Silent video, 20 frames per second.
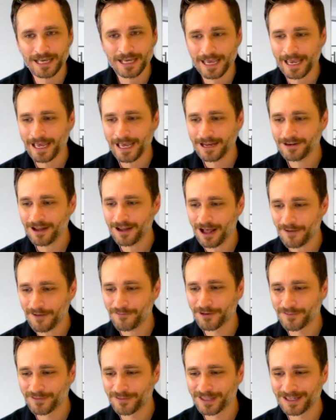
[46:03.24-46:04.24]
a handoff
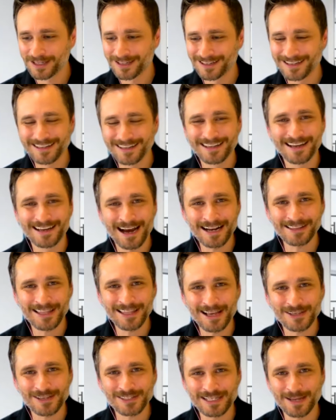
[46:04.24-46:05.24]
of the
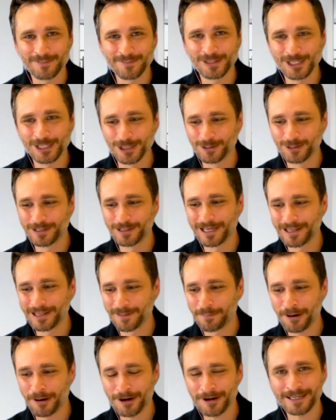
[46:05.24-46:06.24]
9000 M2 in the
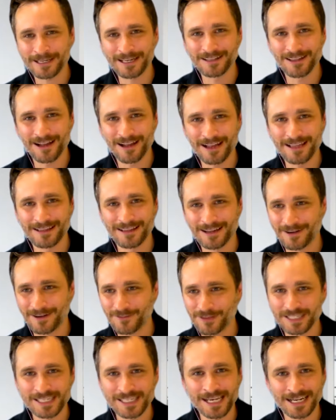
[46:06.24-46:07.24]
parking lot
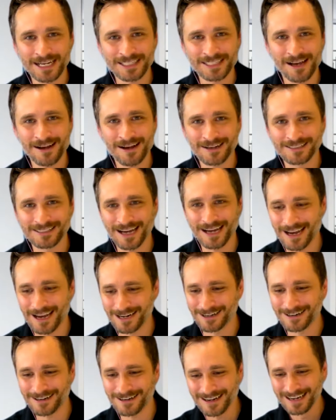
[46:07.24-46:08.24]
of the TikTok
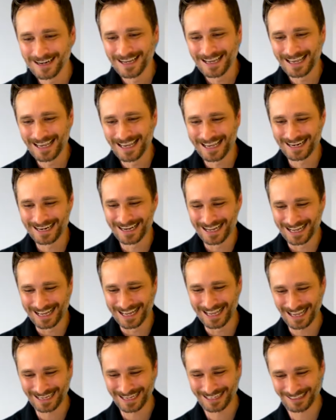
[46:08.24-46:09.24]
Diner
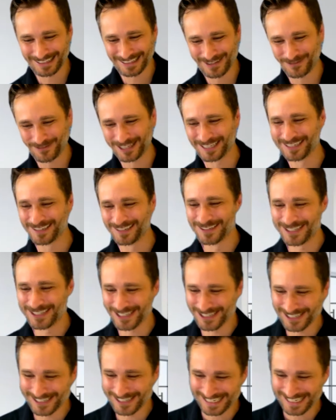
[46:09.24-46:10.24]
in Clifton, New
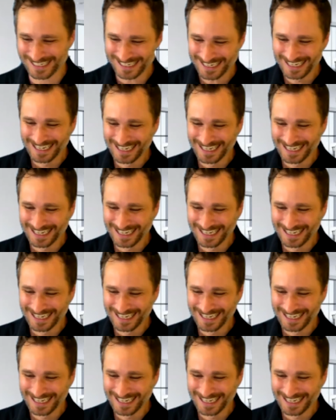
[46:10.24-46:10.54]
Jersey.